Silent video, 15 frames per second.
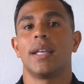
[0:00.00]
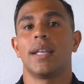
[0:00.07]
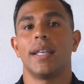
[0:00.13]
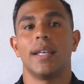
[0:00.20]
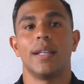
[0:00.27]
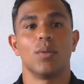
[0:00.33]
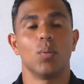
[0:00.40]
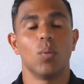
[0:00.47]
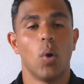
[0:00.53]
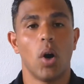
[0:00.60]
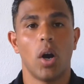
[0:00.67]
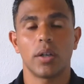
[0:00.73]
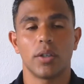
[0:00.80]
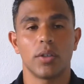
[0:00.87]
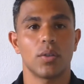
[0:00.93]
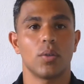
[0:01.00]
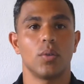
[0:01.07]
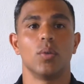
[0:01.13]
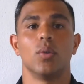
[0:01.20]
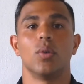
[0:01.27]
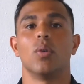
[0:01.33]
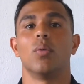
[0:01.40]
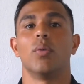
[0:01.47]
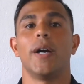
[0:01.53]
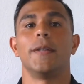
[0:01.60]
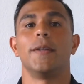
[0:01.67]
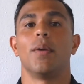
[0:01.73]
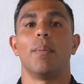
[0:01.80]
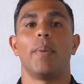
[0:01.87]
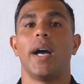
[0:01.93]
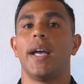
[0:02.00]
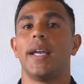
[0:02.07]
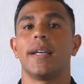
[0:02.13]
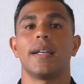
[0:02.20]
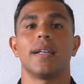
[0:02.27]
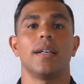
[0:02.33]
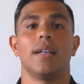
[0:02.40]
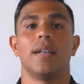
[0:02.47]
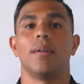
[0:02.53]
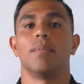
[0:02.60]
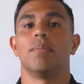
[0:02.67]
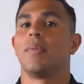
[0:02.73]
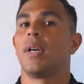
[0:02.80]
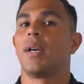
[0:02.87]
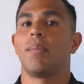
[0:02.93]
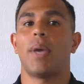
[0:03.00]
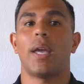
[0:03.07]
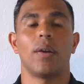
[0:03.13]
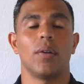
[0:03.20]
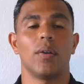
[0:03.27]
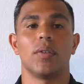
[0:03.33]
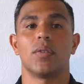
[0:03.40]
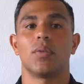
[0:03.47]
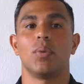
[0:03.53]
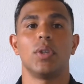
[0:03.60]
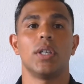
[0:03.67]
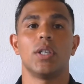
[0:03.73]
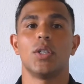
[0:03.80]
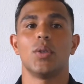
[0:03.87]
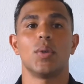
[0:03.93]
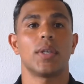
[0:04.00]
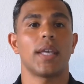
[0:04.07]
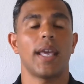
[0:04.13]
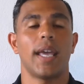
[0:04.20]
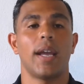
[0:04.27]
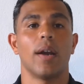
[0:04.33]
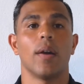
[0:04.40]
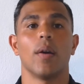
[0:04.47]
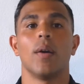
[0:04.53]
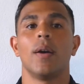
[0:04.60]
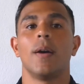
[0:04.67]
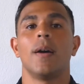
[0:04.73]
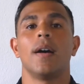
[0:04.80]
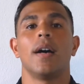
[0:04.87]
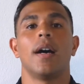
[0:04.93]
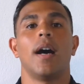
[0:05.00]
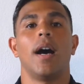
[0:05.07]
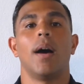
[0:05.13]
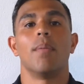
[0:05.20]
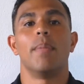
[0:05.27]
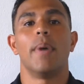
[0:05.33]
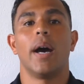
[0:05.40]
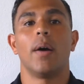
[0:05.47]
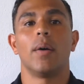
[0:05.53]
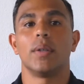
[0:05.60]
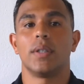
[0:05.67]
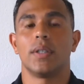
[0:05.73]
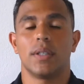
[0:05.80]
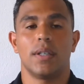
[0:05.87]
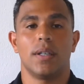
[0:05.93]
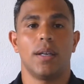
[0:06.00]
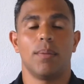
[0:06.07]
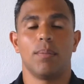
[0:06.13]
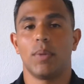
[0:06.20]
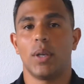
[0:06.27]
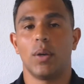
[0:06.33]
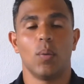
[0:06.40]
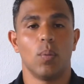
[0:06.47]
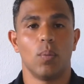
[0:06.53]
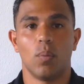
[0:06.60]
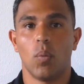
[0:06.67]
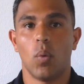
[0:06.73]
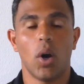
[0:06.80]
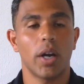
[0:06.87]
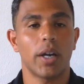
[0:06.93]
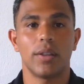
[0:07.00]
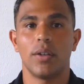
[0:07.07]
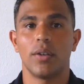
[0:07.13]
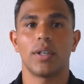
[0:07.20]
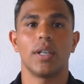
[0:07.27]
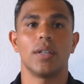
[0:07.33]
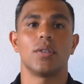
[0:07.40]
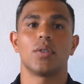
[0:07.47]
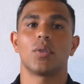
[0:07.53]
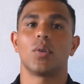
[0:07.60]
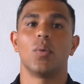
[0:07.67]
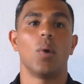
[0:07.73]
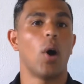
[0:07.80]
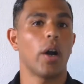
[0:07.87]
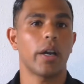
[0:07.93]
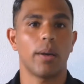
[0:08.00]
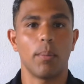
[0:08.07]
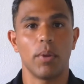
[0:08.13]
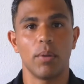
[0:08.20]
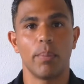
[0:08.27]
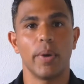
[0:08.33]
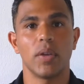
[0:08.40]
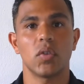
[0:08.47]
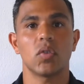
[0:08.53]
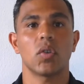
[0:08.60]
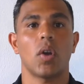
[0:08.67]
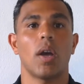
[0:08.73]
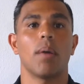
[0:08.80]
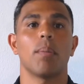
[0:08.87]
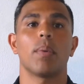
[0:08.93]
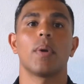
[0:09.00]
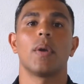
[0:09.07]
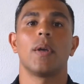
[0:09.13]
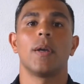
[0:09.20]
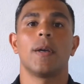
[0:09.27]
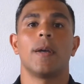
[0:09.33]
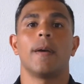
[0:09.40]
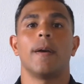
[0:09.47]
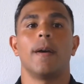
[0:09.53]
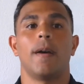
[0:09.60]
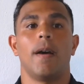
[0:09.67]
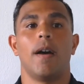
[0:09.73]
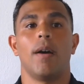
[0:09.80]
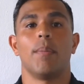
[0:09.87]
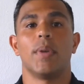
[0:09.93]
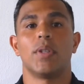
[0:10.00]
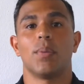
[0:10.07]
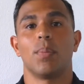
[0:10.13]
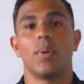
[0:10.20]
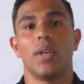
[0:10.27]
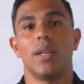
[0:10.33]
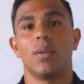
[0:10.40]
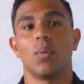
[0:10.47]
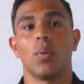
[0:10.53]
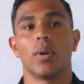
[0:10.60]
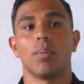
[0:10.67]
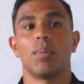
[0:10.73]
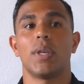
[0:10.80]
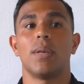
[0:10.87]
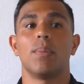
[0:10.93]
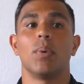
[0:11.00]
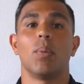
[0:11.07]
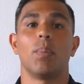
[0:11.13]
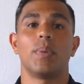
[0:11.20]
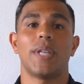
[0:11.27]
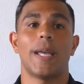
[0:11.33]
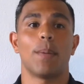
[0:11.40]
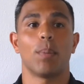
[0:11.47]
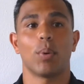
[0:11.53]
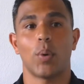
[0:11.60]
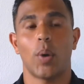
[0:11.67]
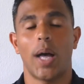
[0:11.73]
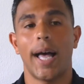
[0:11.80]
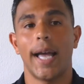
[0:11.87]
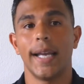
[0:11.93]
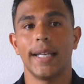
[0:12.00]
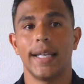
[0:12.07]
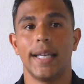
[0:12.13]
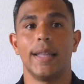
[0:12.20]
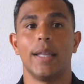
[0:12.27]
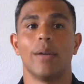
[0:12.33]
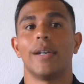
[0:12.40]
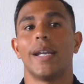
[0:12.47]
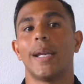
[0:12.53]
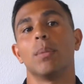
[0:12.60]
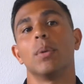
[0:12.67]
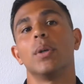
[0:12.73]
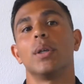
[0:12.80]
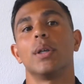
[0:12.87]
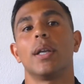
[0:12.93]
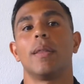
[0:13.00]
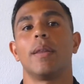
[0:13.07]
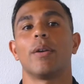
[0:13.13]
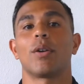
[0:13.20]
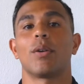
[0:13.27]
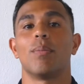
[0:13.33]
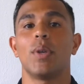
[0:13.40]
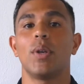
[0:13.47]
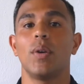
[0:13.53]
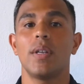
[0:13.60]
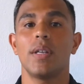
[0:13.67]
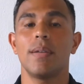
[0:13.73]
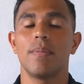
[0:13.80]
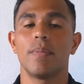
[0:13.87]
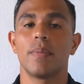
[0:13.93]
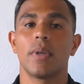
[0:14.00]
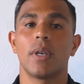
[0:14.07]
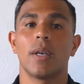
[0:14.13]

Kids walk to school, ride their bike. Parents really do care about walking their kids to school, walking them to the bus stop. It's a place where people take pride in their neighborhood and their community.